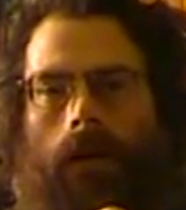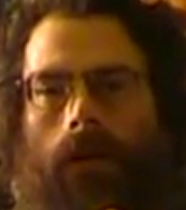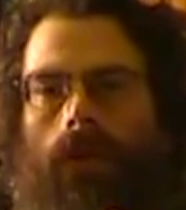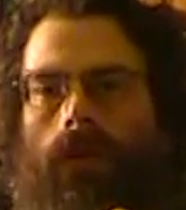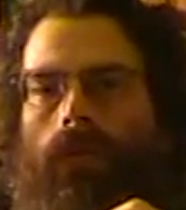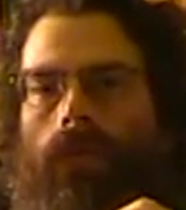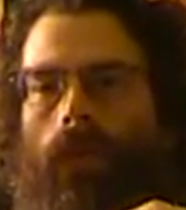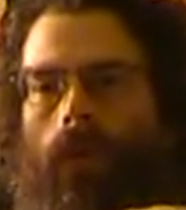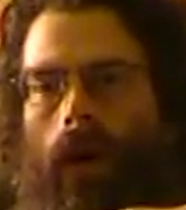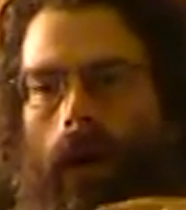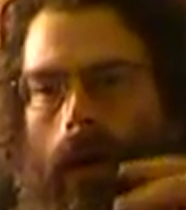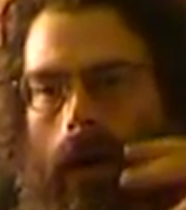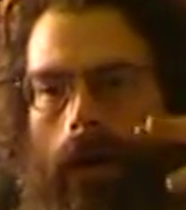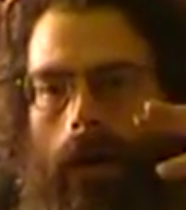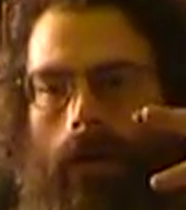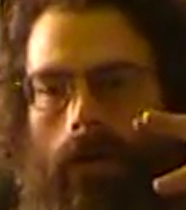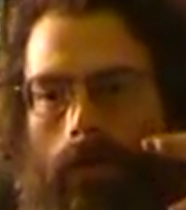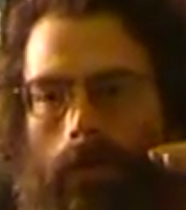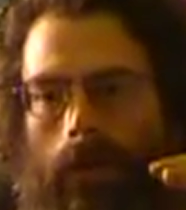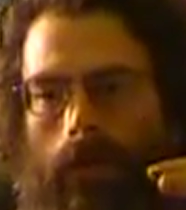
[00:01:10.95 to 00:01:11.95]
you want a
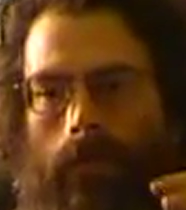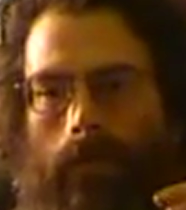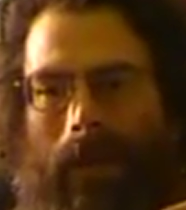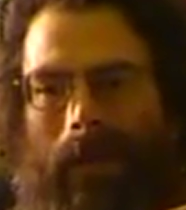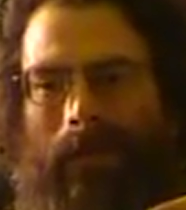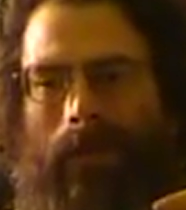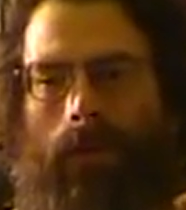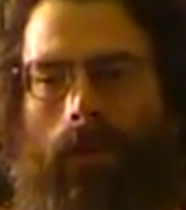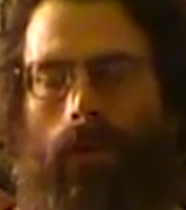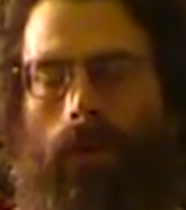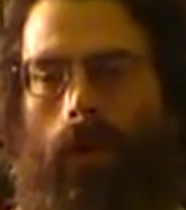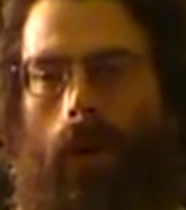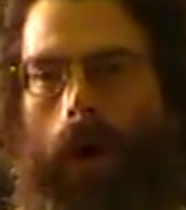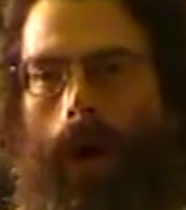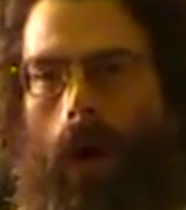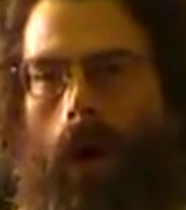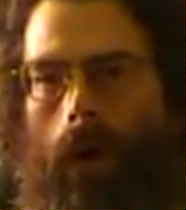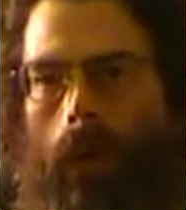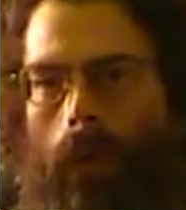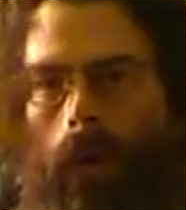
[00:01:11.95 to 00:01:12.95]
group of people who
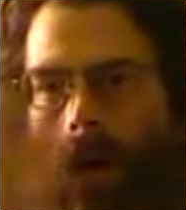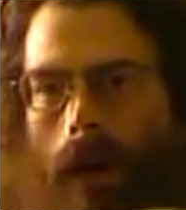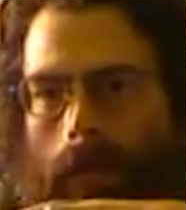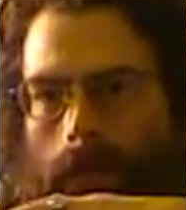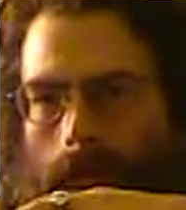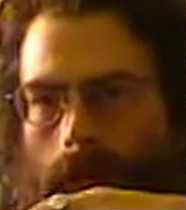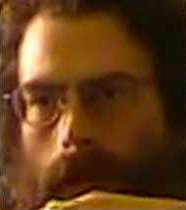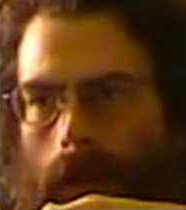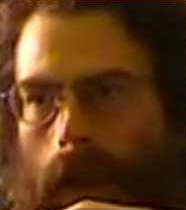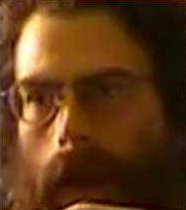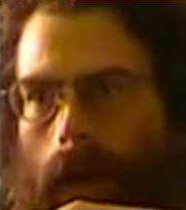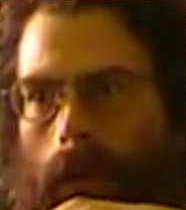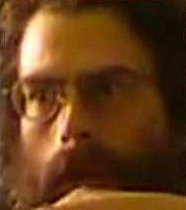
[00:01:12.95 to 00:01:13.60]
all want to play,